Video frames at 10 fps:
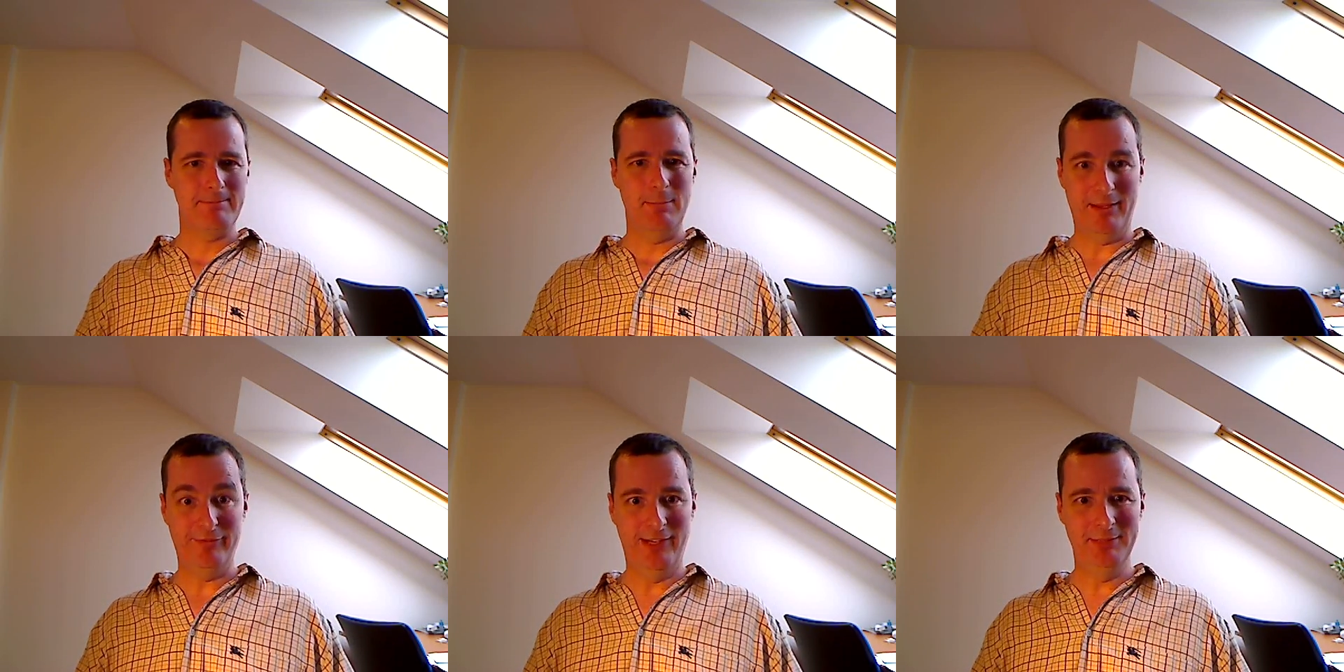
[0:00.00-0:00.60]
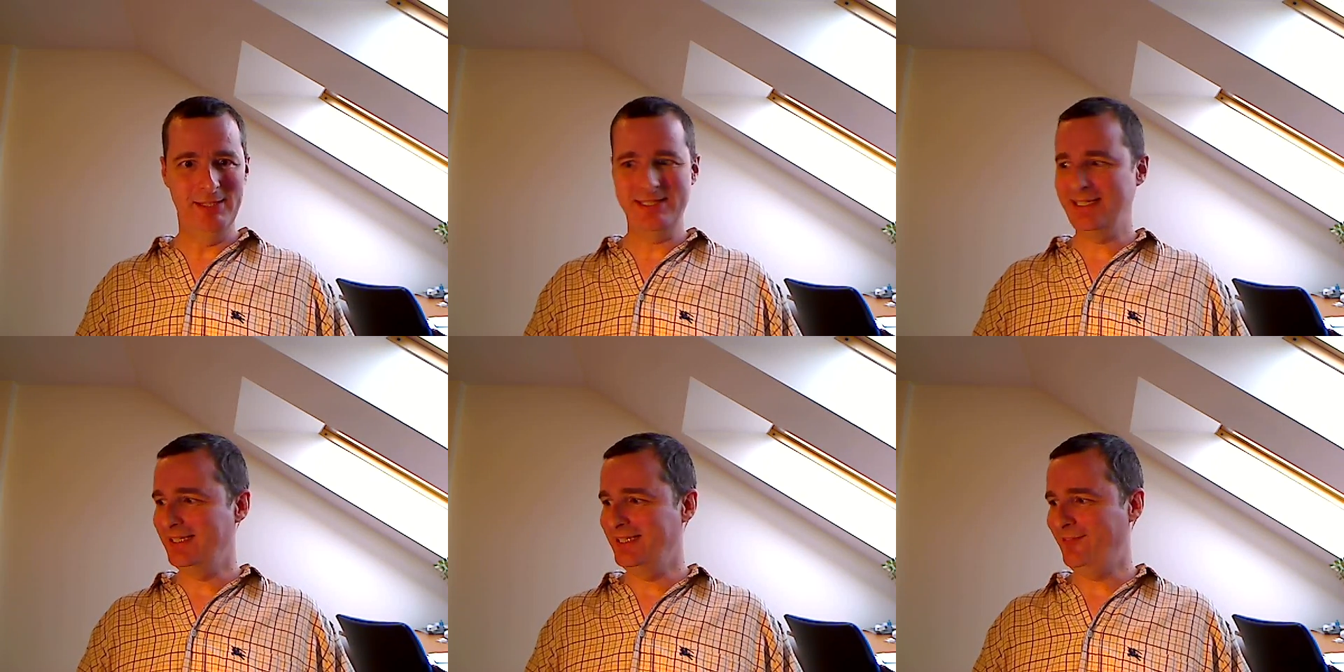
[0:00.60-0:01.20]
By far the most
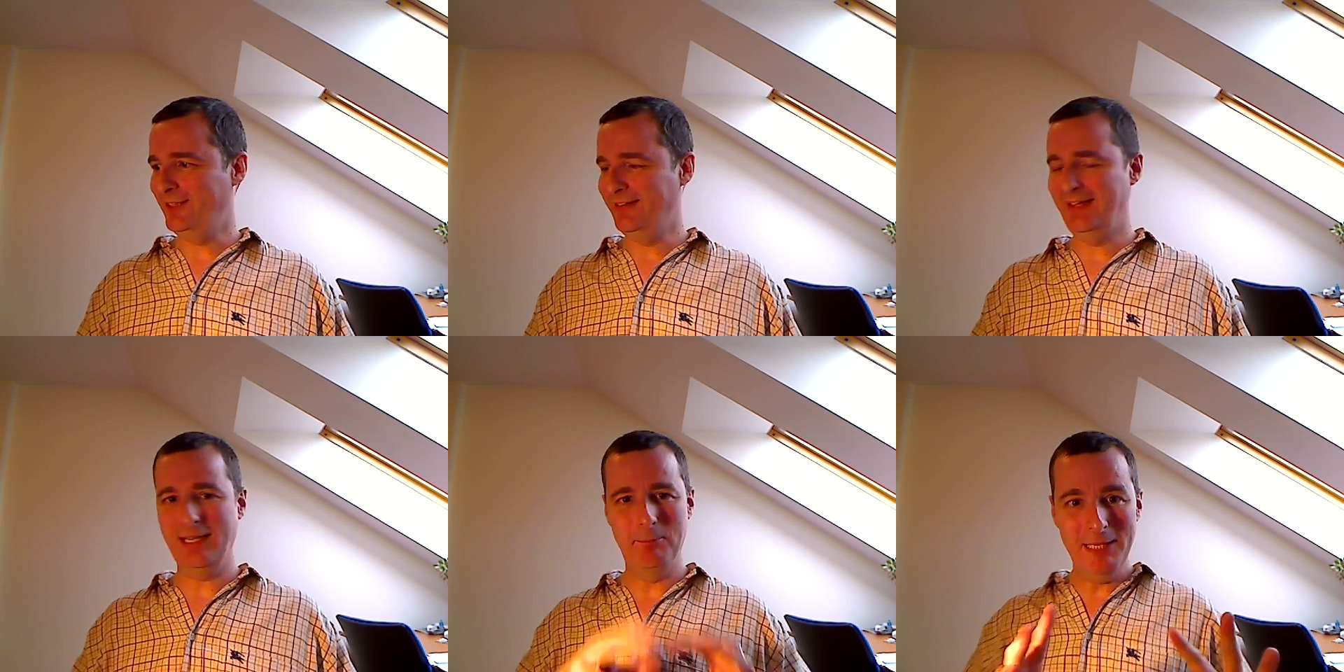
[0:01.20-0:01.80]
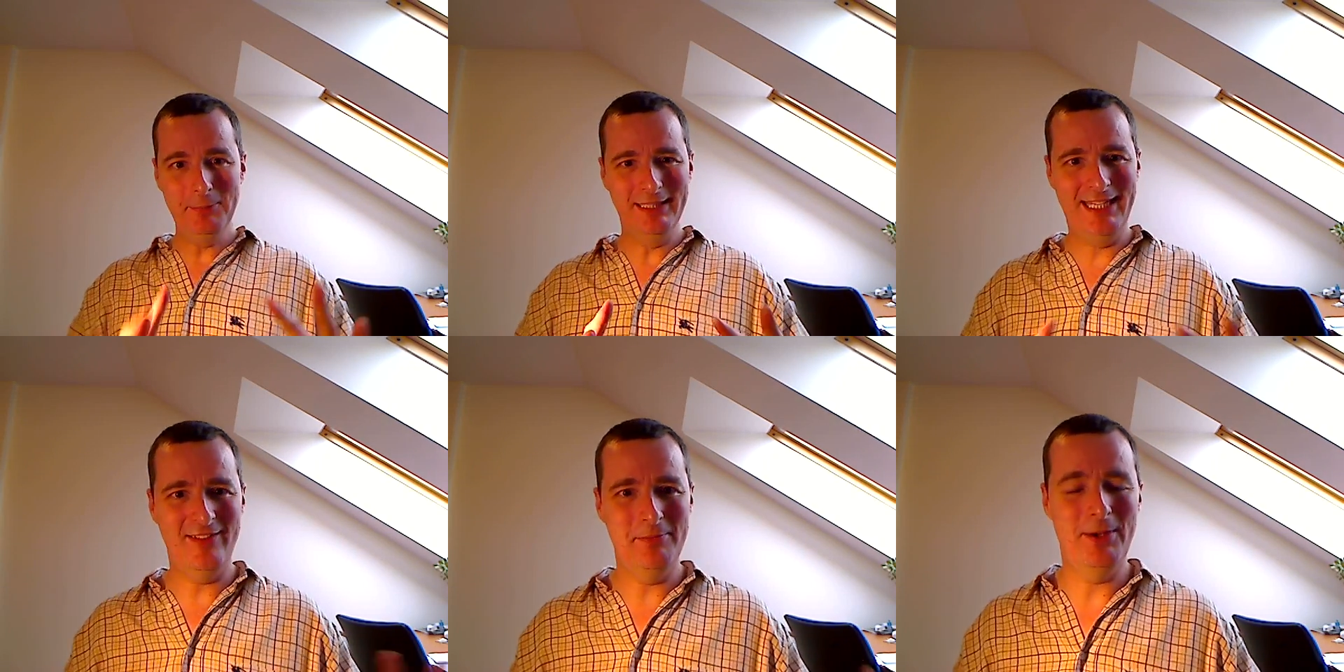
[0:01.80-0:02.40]
difficult thing, and people
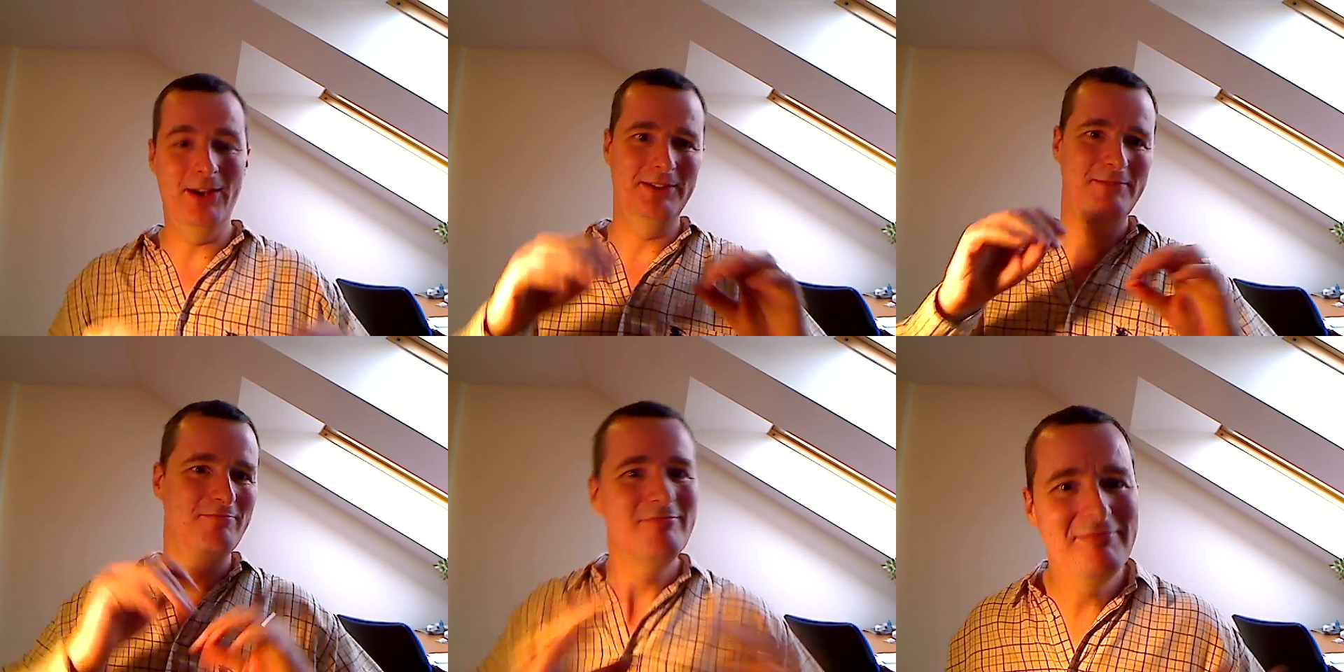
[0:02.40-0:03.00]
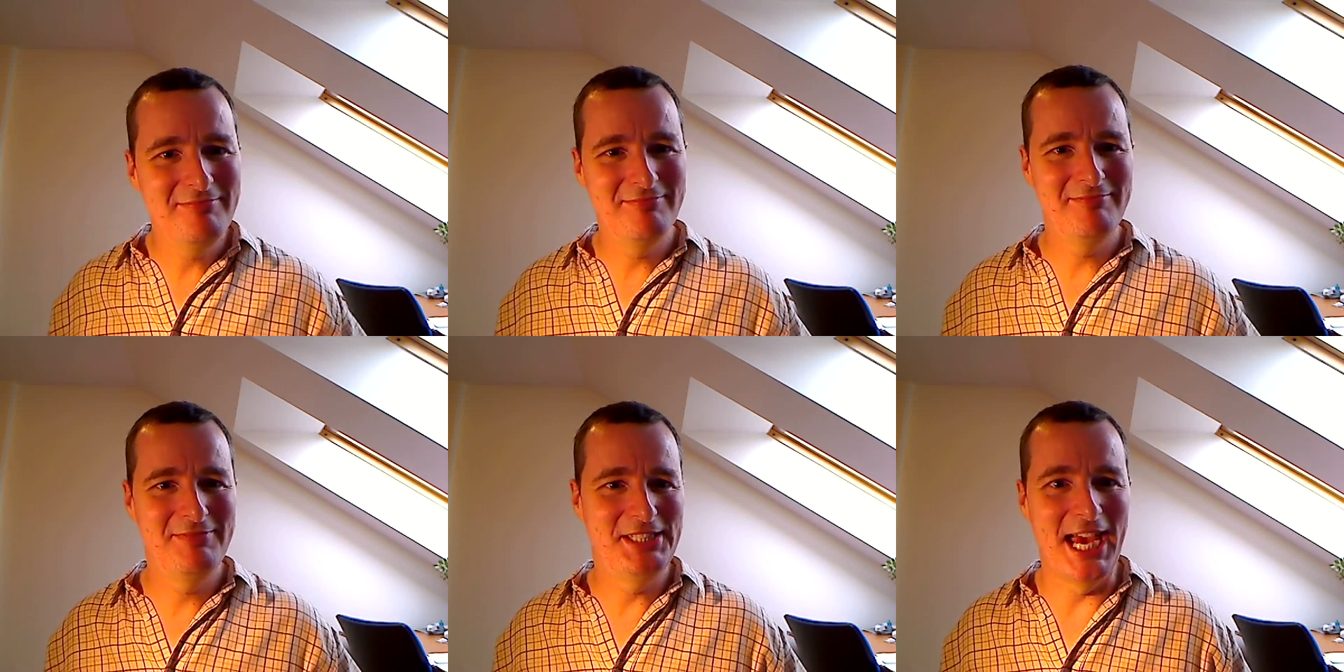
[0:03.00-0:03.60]
give up on
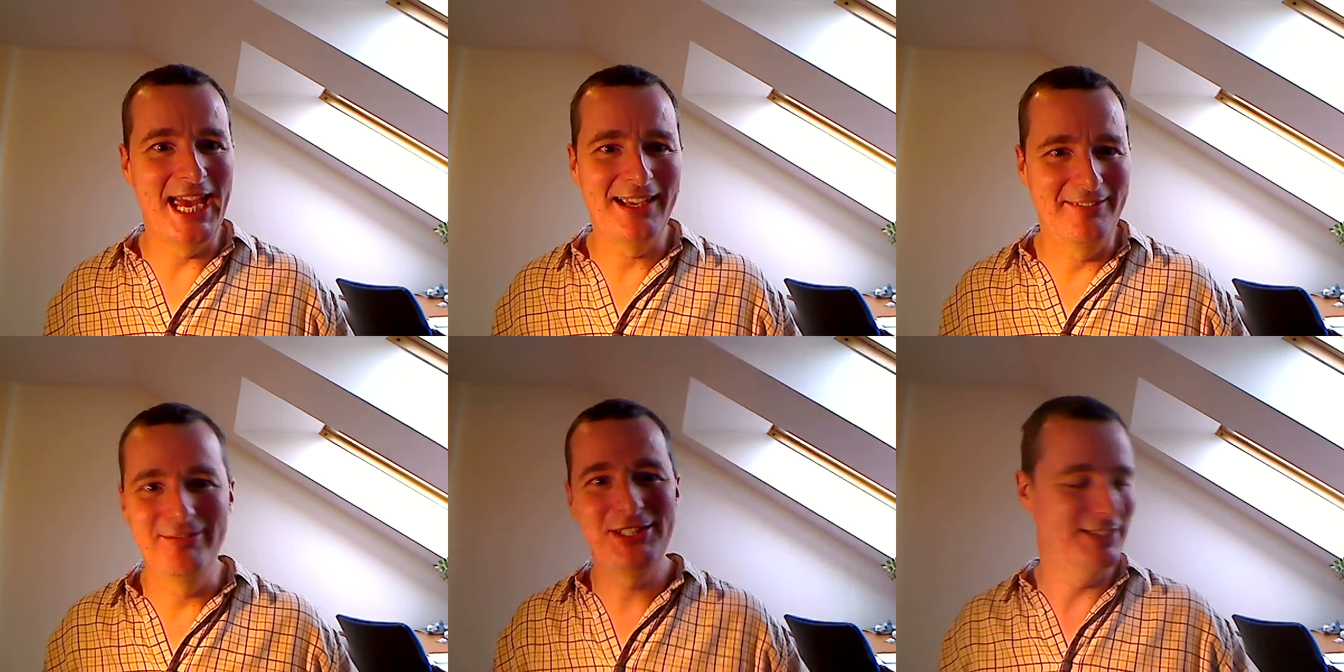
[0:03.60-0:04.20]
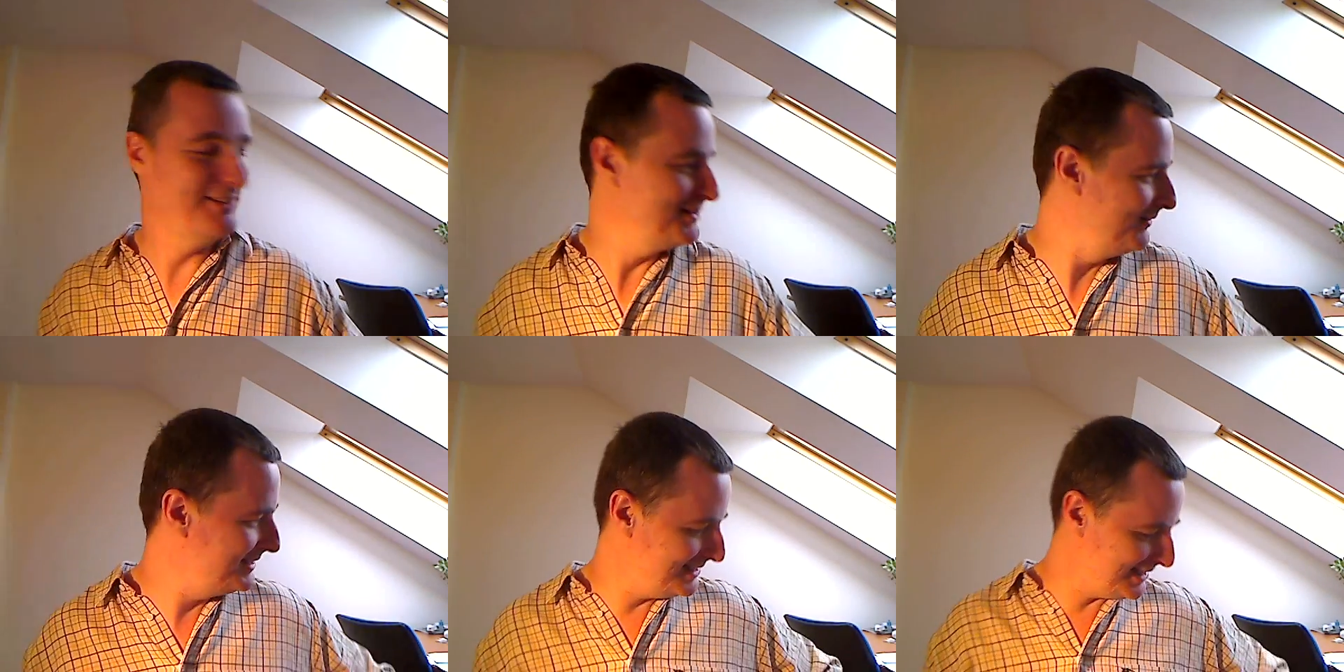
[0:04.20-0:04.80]
Czech and Russian and so
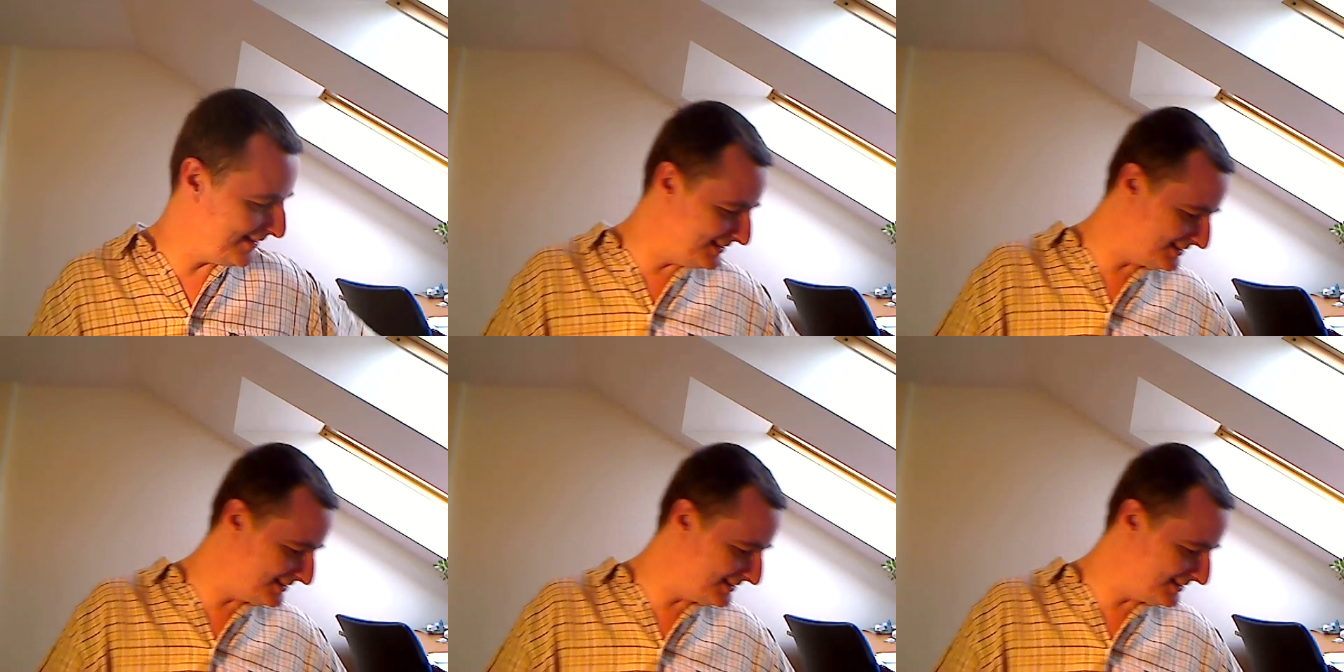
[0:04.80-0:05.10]
on because they say they